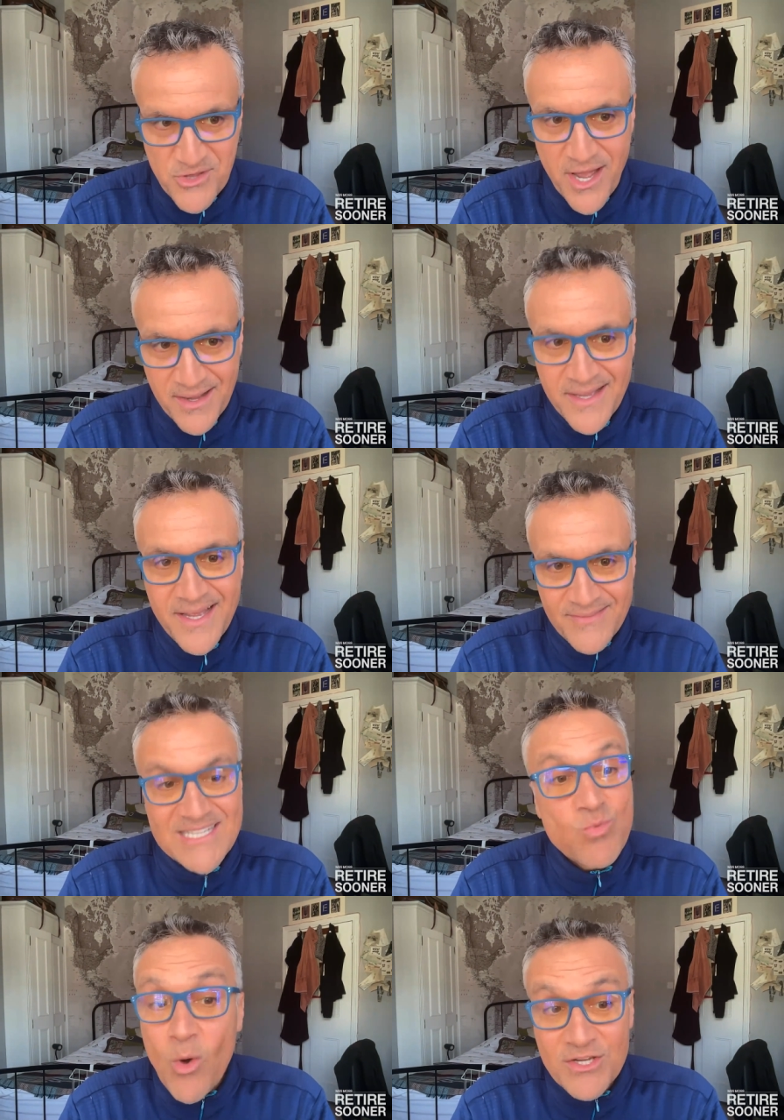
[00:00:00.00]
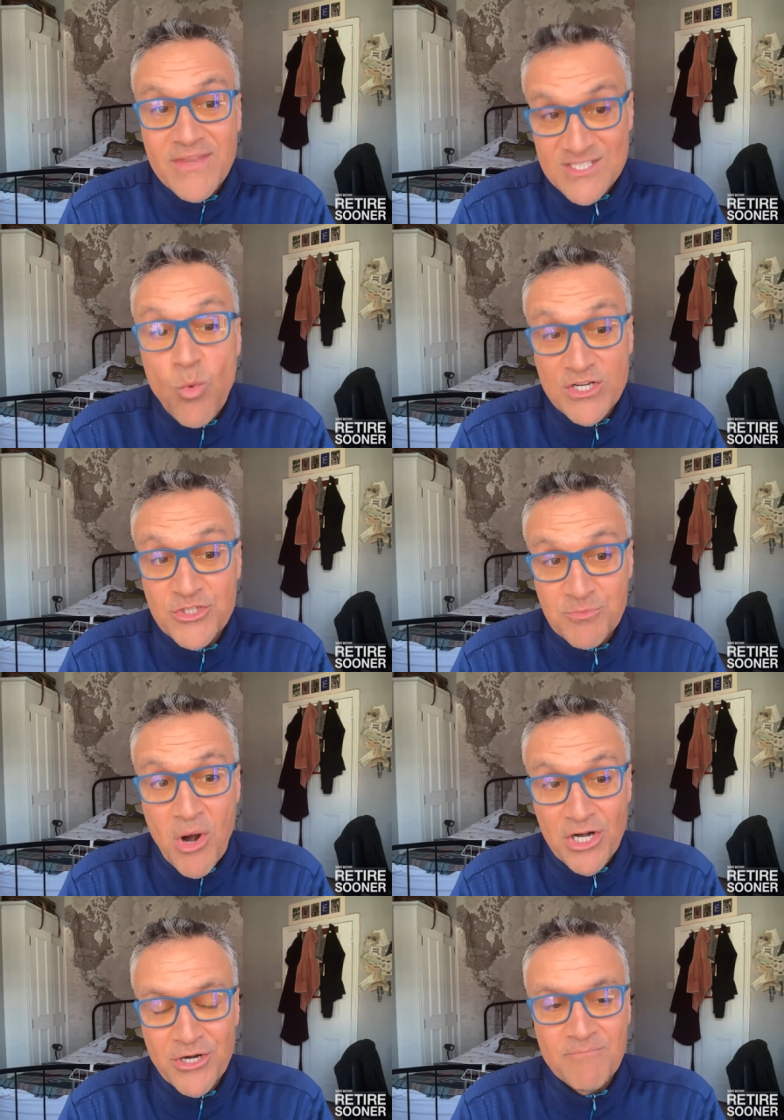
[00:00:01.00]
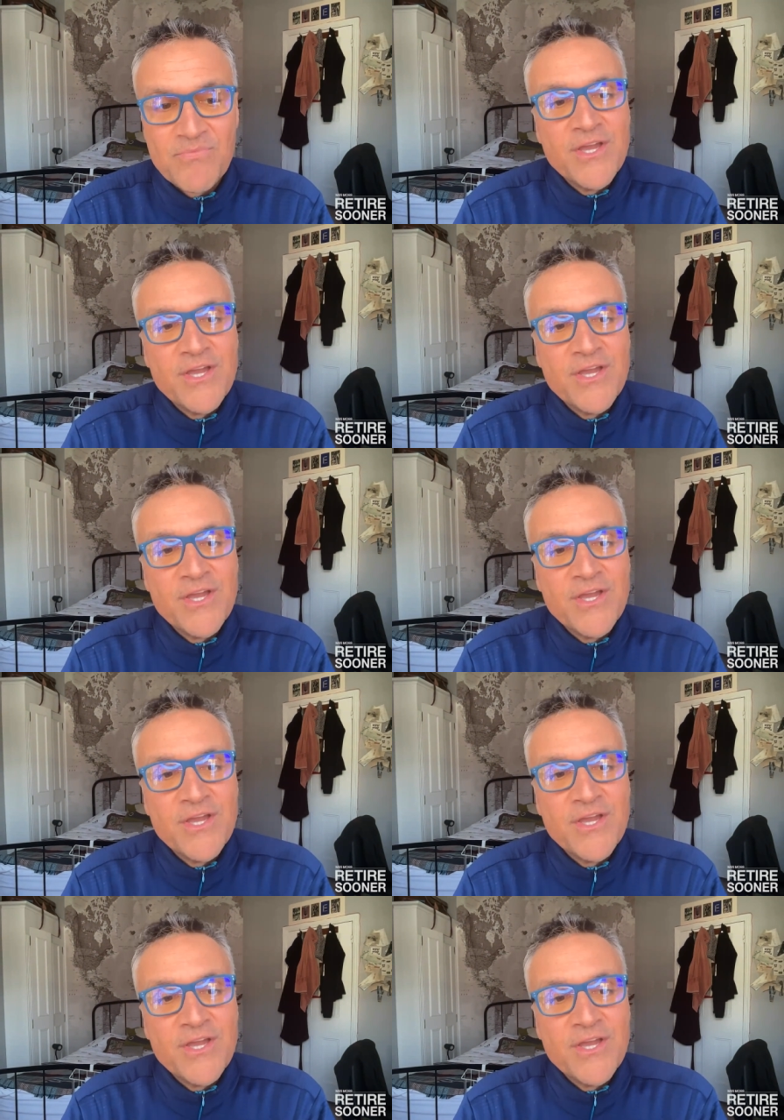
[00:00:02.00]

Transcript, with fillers: yeah that's one that's one good marker